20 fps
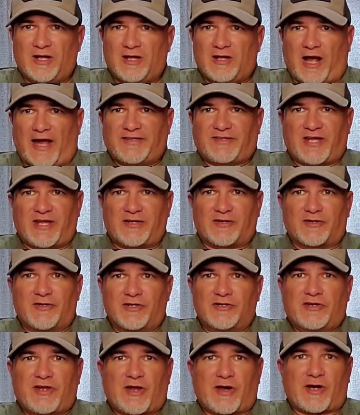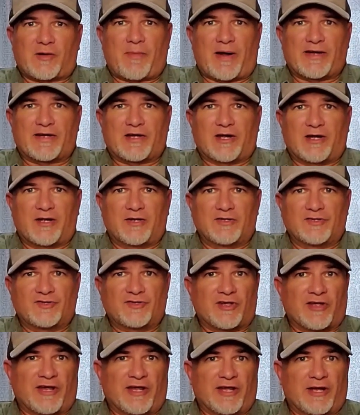I take good care of my guns
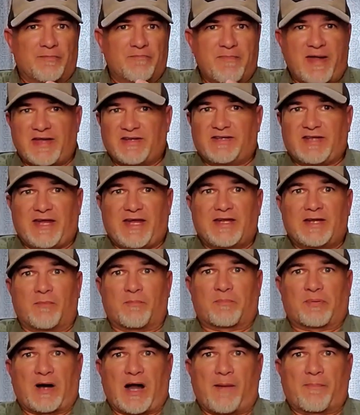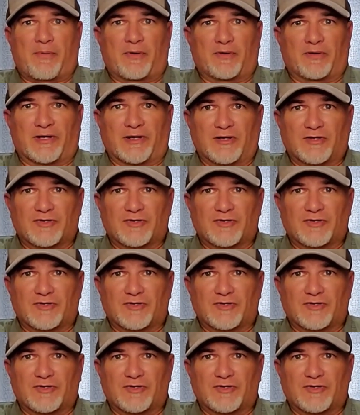and maintain them properly.